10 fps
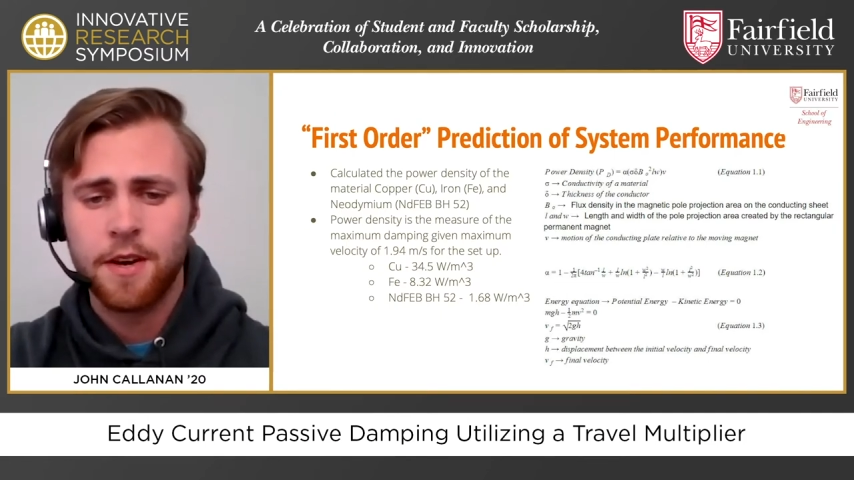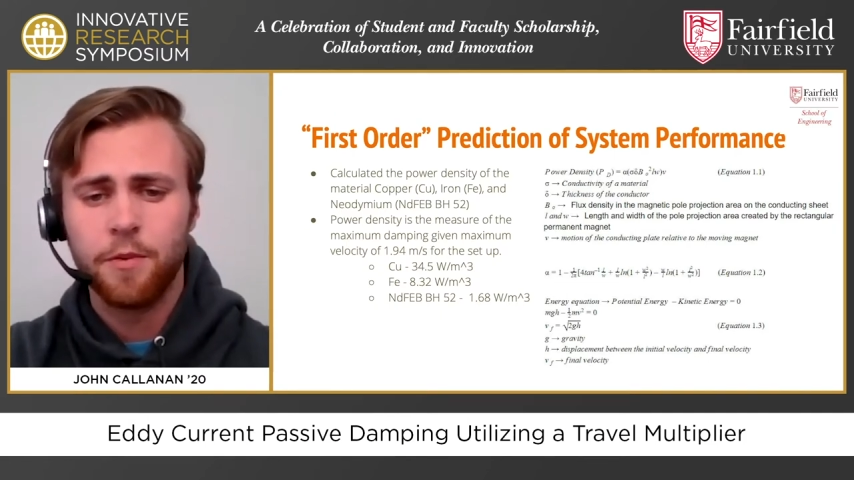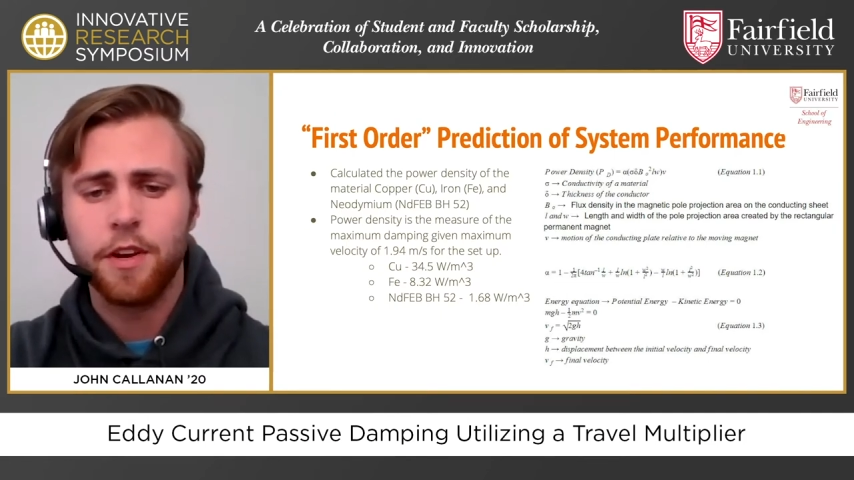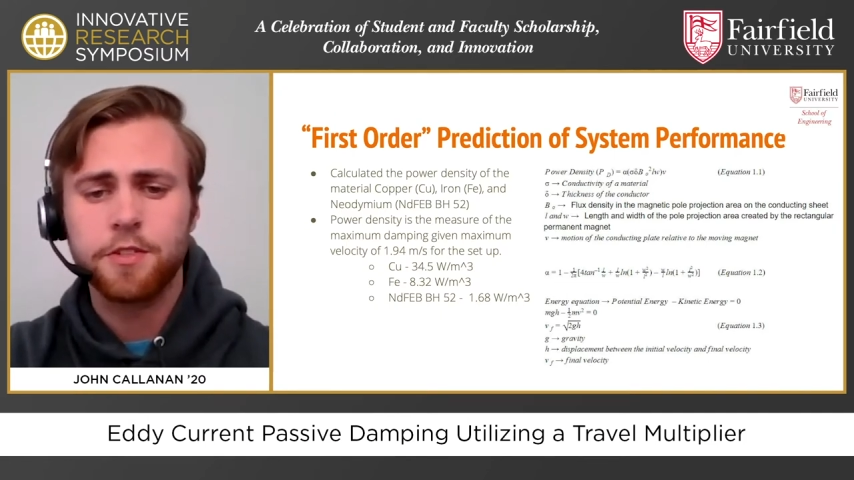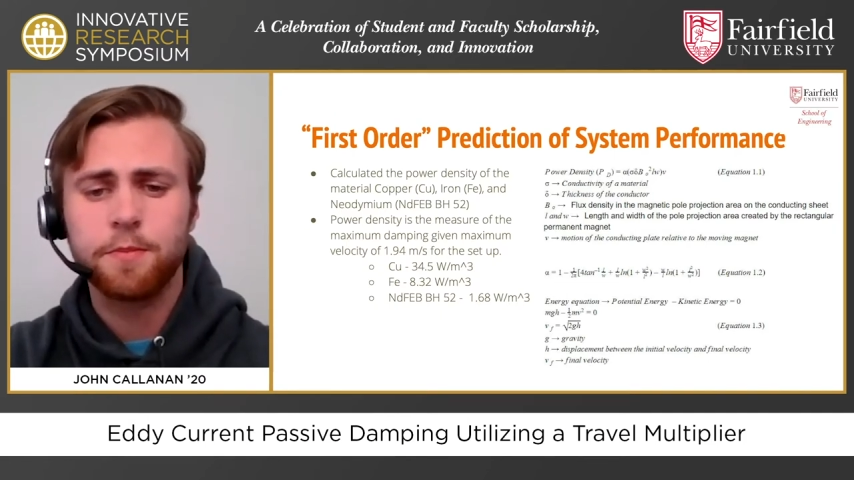
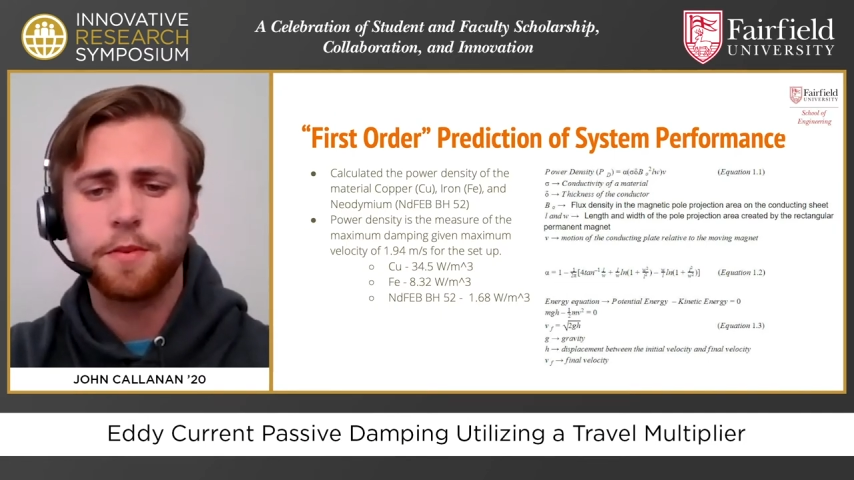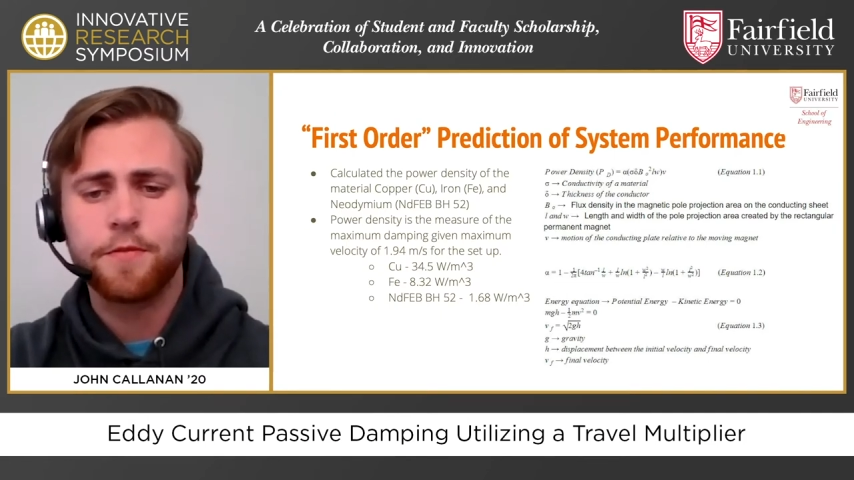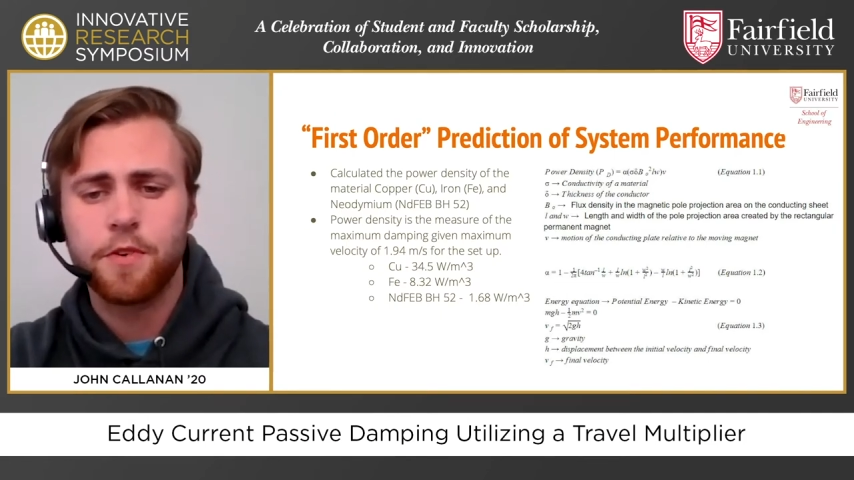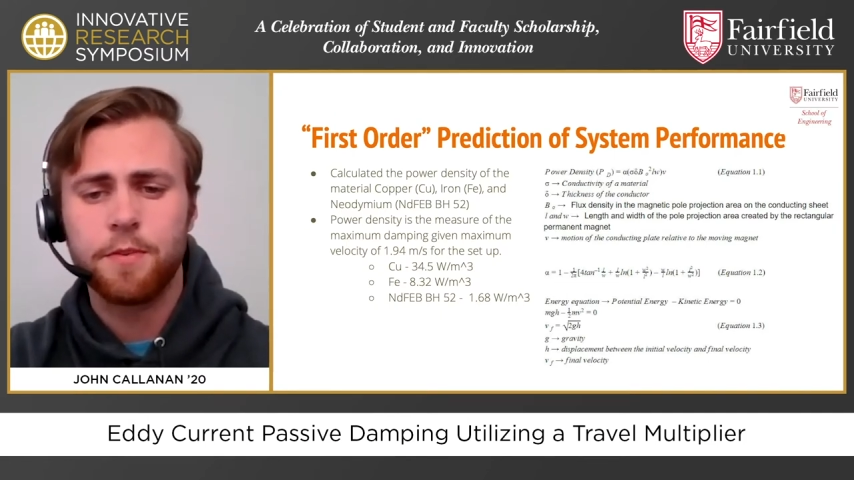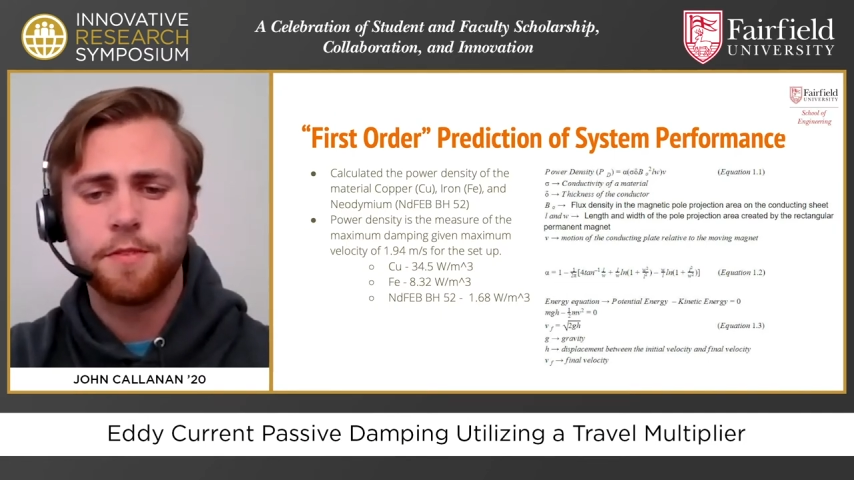We also
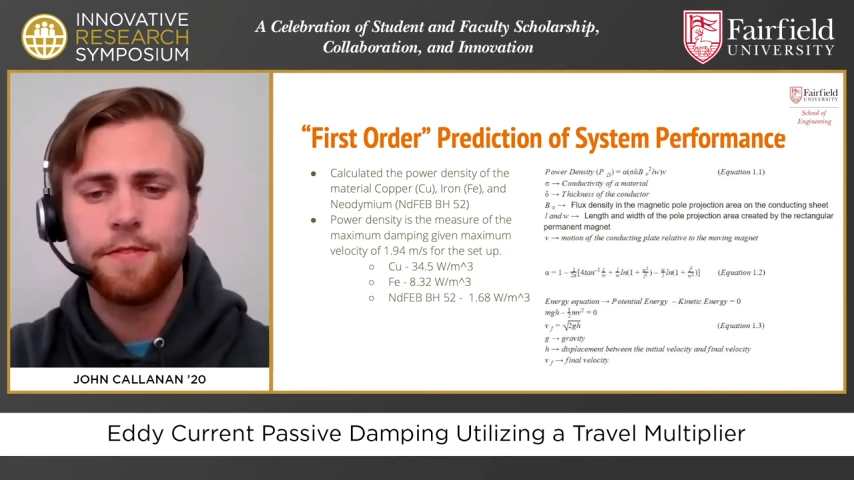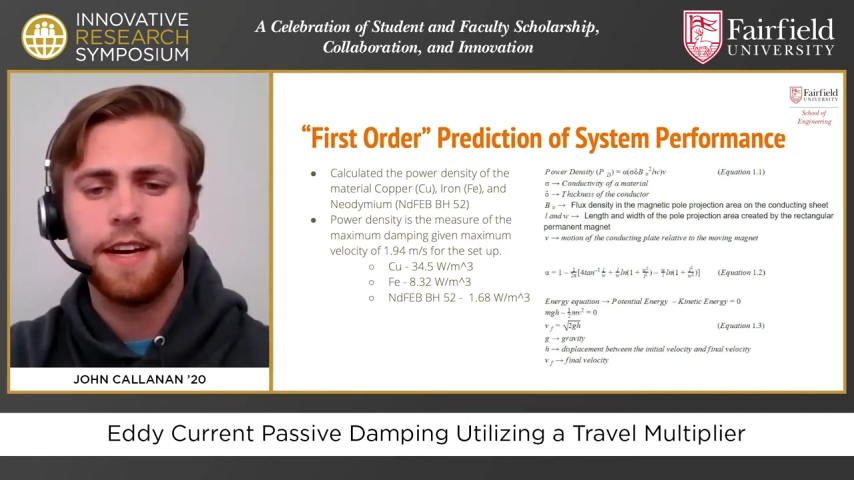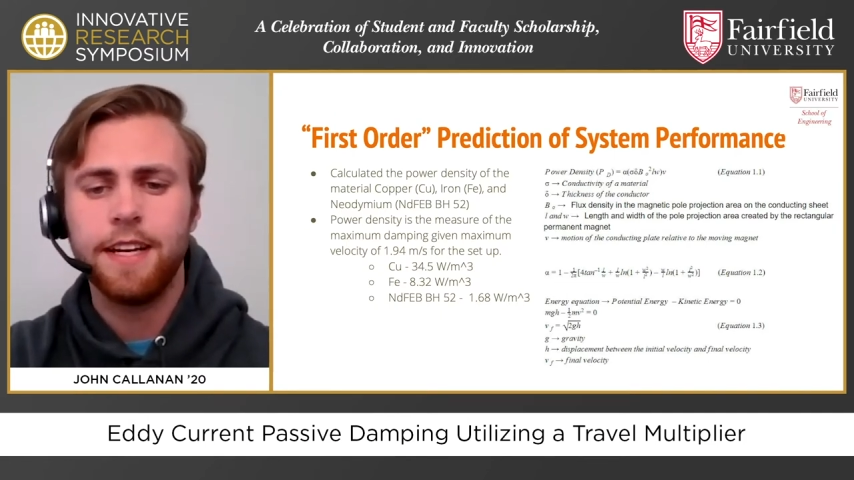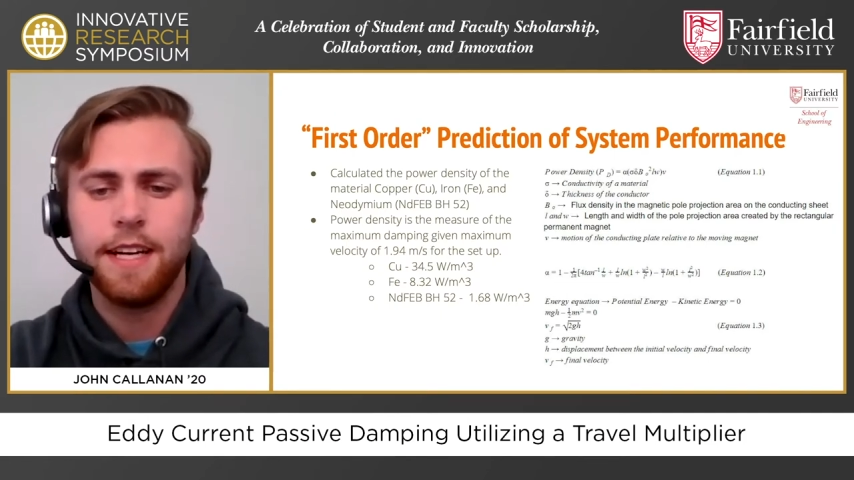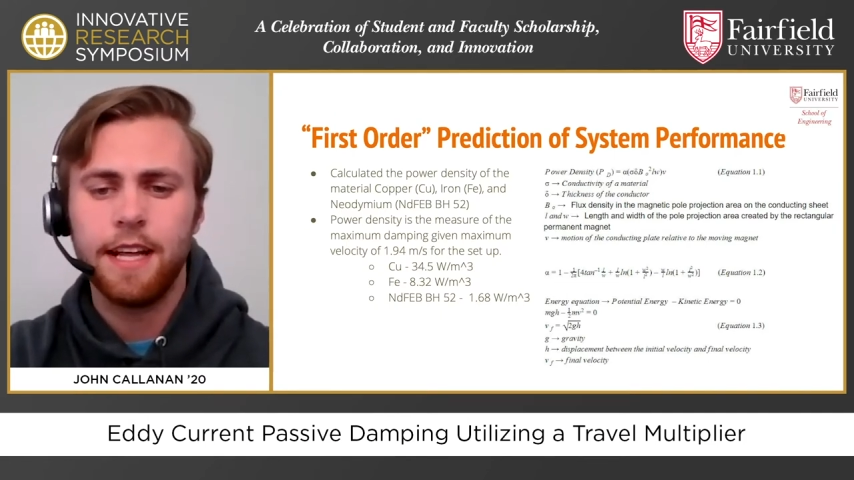performed
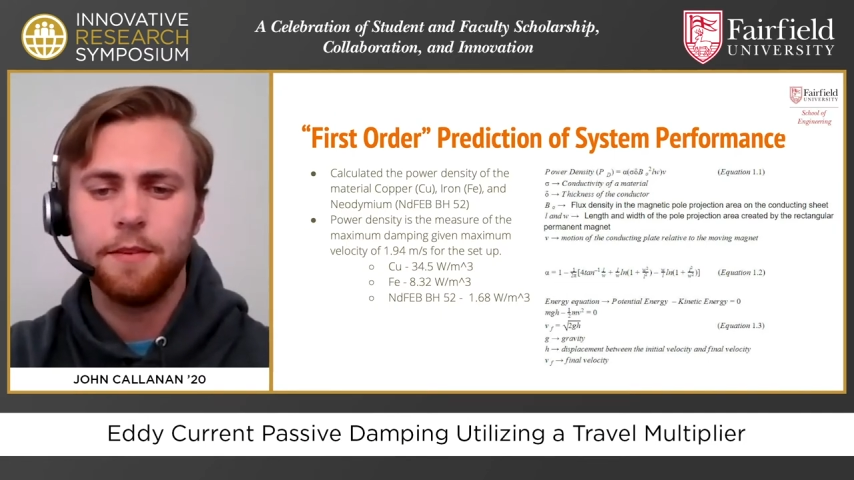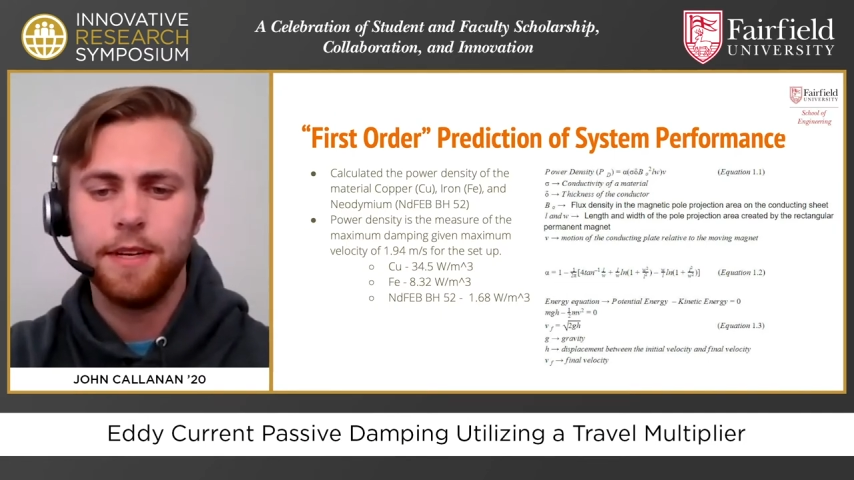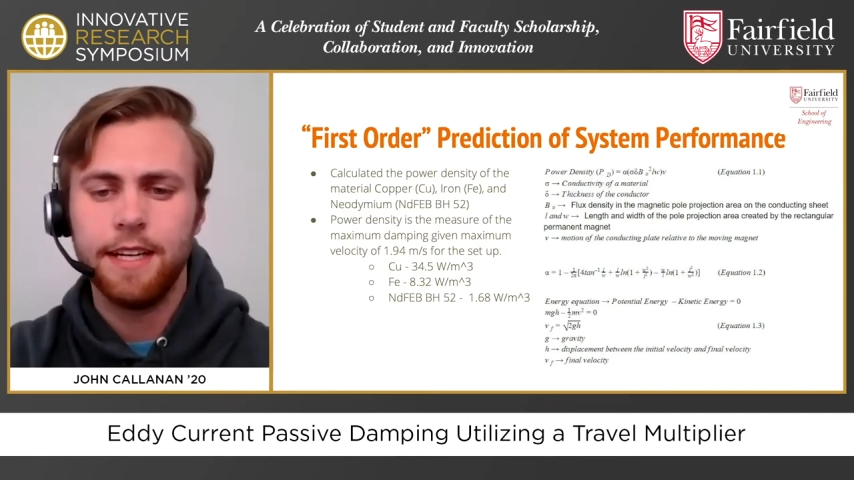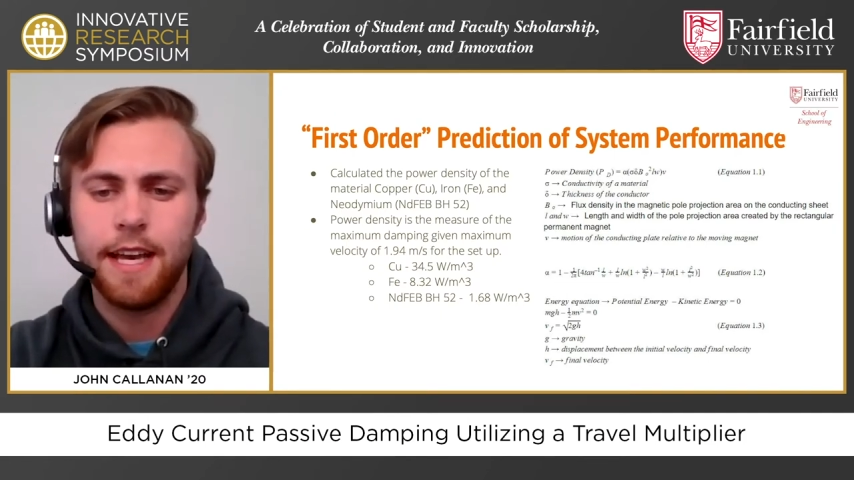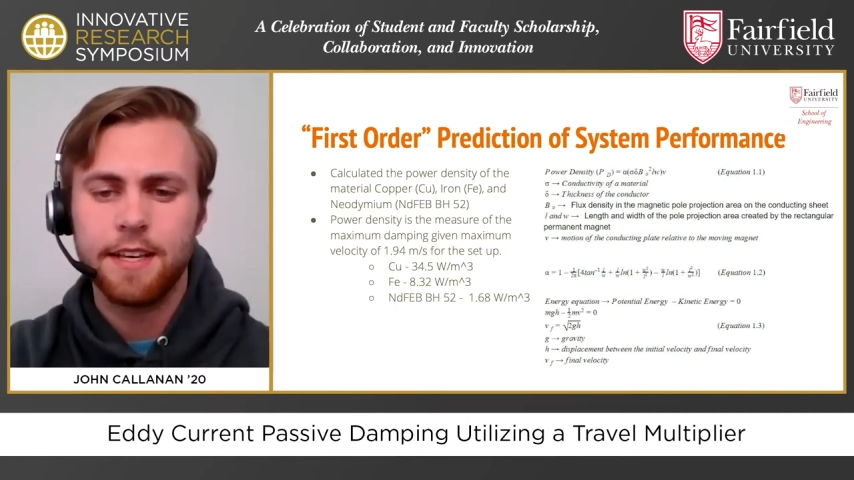finite element
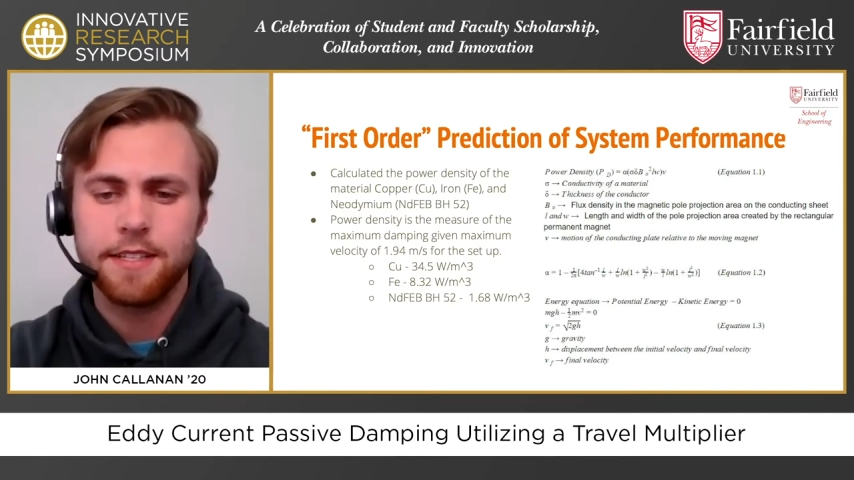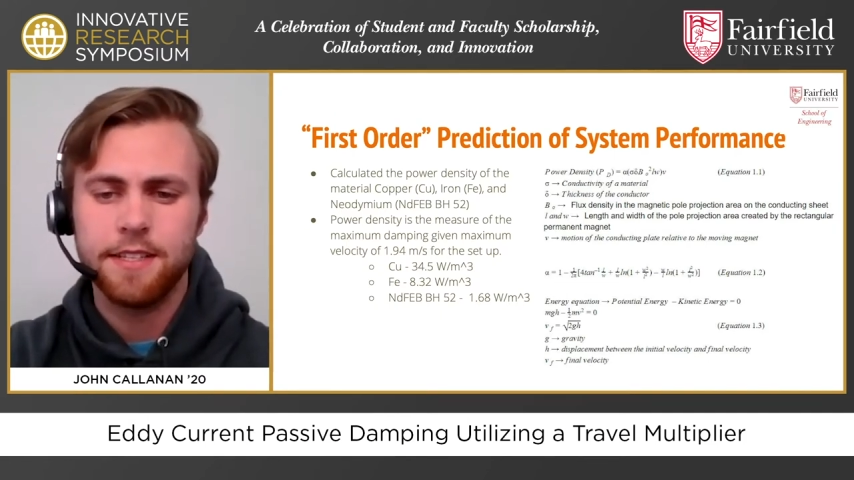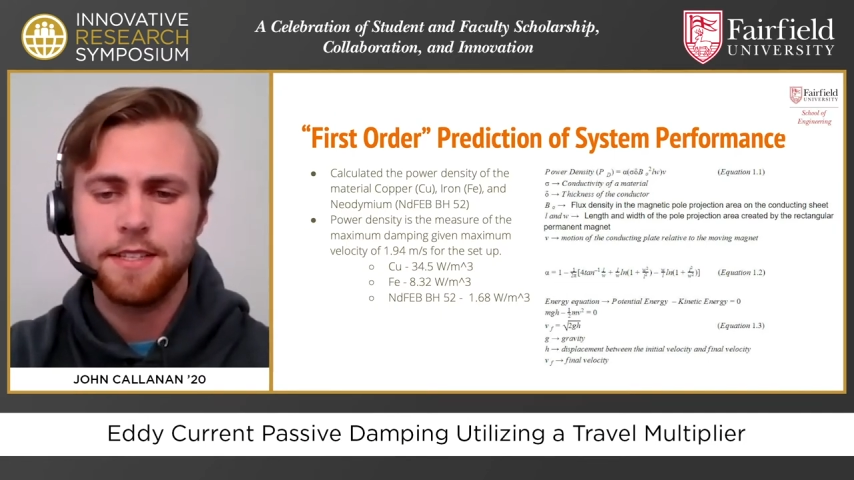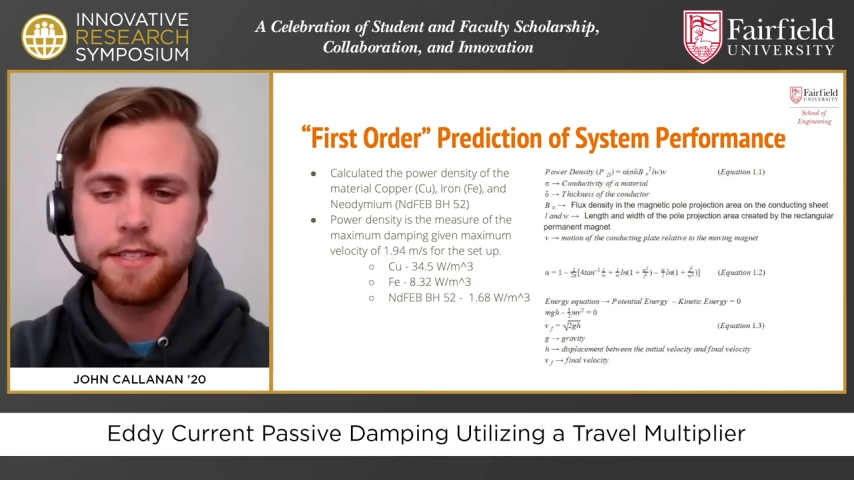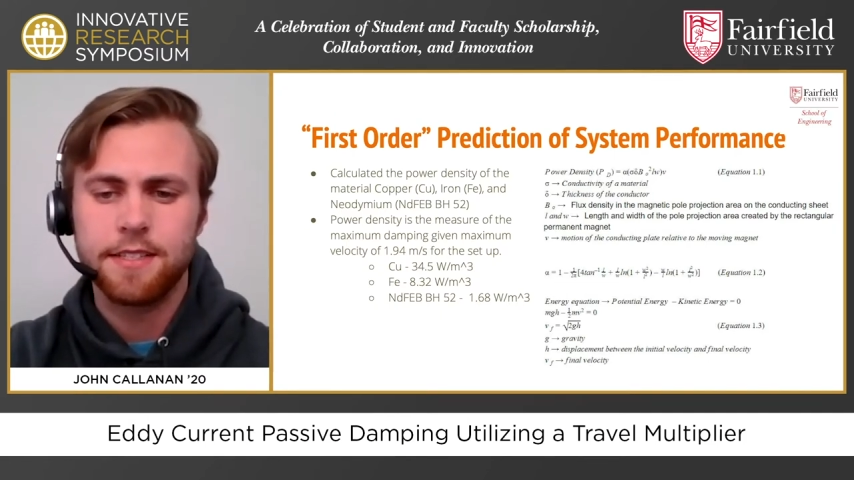analysis